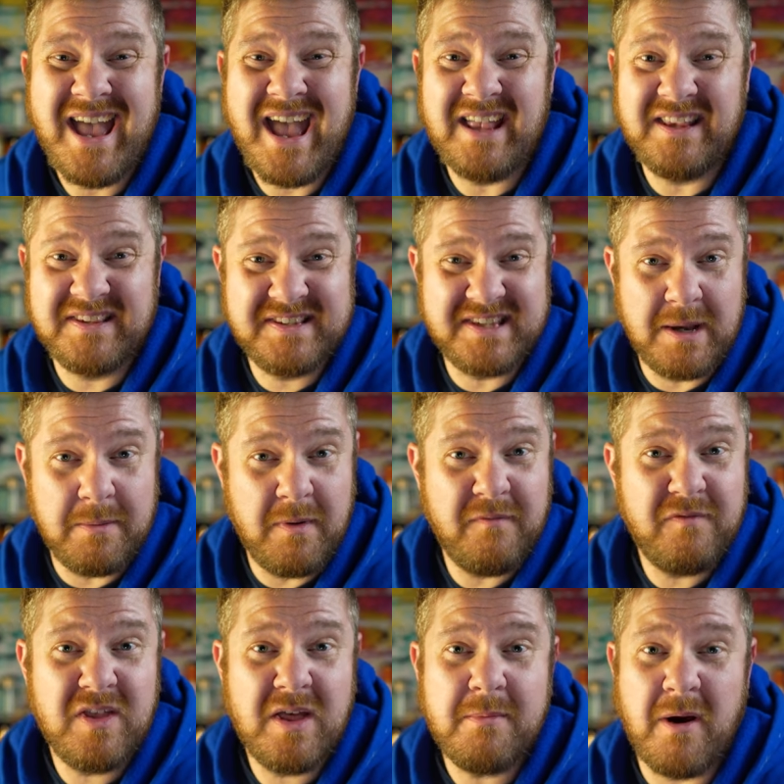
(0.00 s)
and some
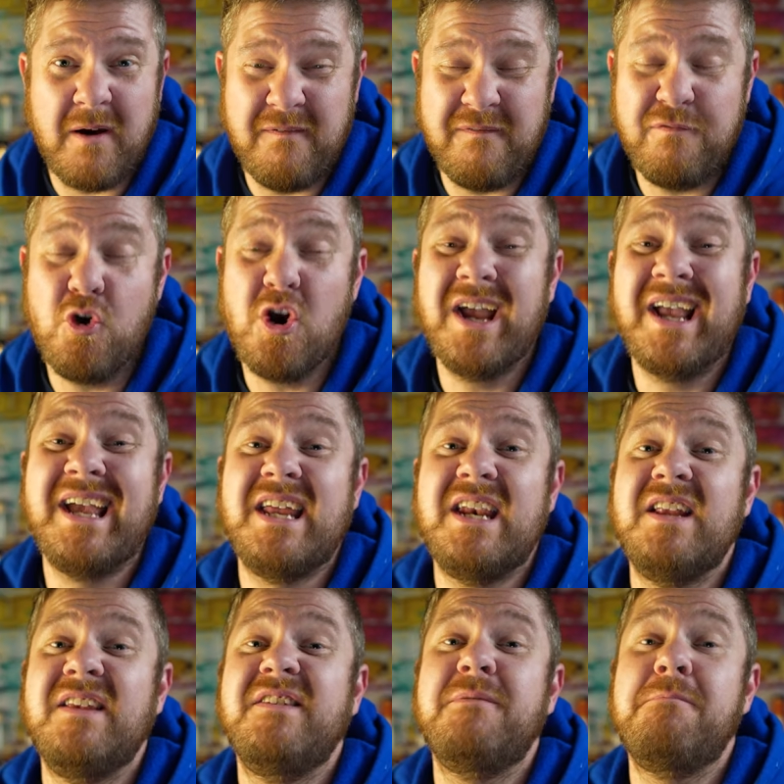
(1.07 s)
of them are
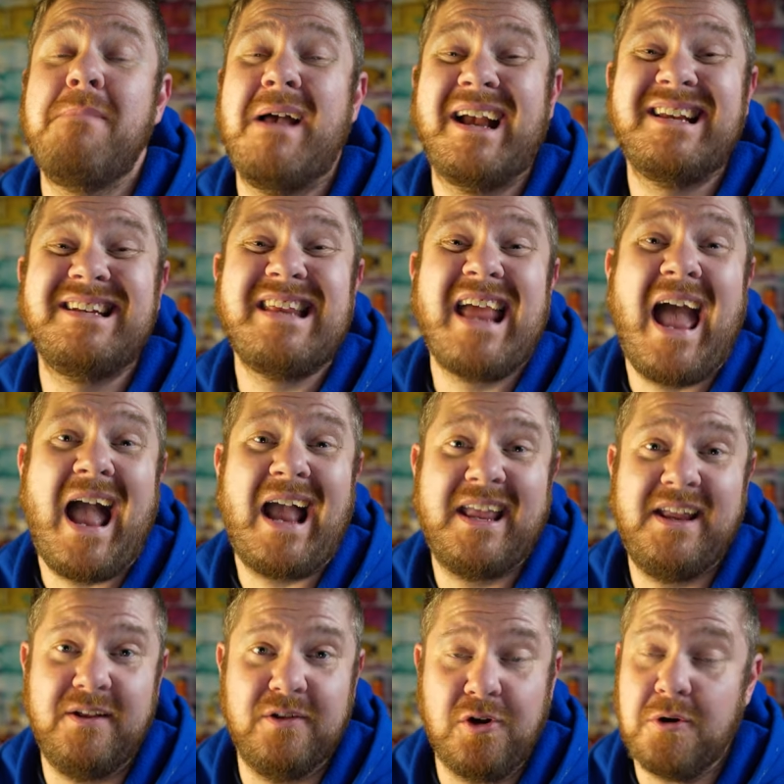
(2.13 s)
friggin'
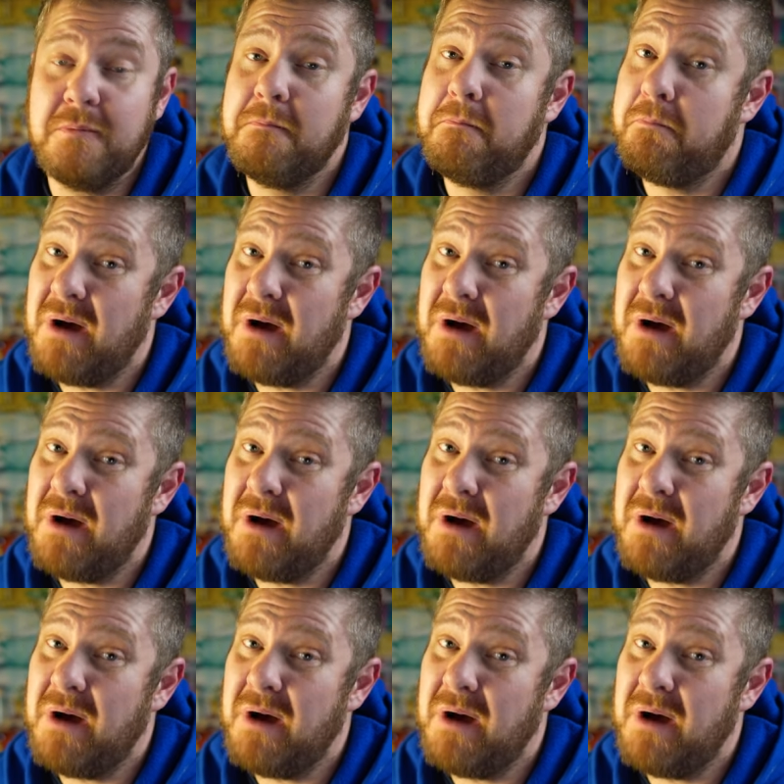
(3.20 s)
spectacular.